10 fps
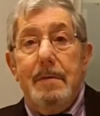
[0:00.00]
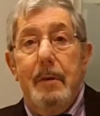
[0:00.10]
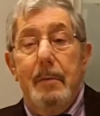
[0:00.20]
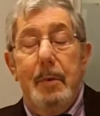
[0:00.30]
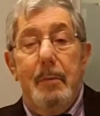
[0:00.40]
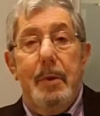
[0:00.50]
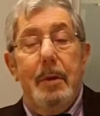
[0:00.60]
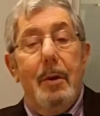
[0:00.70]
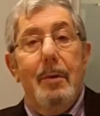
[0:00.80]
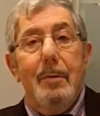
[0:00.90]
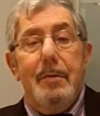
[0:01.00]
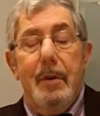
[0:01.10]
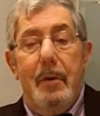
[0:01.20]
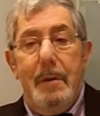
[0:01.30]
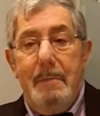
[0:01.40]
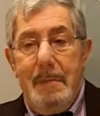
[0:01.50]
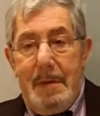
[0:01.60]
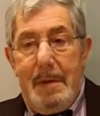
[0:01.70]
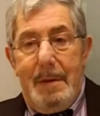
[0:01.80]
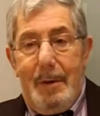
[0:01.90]
so I've been with it a long time,
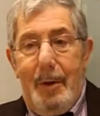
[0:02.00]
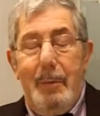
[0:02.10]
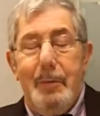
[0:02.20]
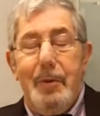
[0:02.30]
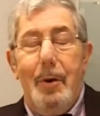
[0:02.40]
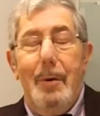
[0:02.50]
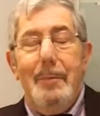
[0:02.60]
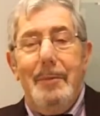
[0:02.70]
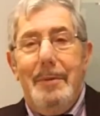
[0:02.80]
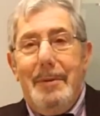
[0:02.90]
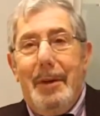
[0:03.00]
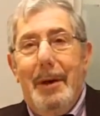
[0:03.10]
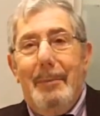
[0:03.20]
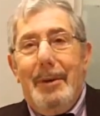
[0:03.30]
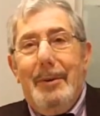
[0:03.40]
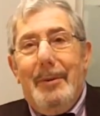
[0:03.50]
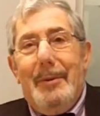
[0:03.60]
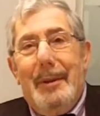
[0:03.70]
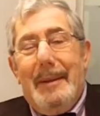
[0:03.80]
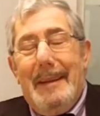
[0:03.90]
and I was conned into coming
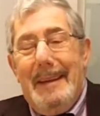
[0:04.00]
on.